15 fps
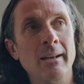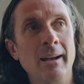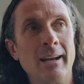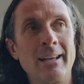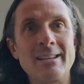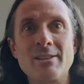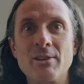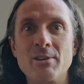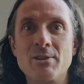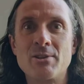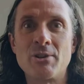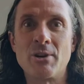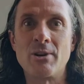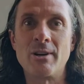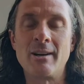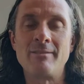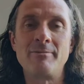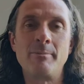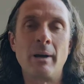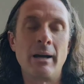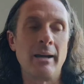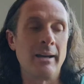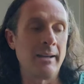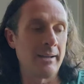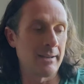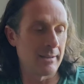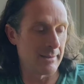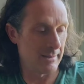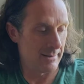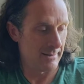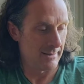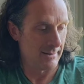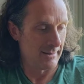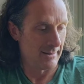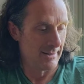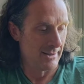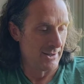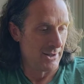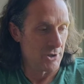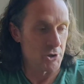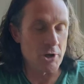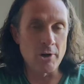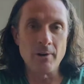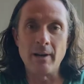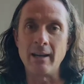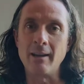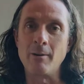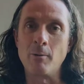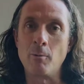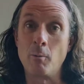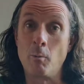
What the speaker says: I guess I'll start off by sharing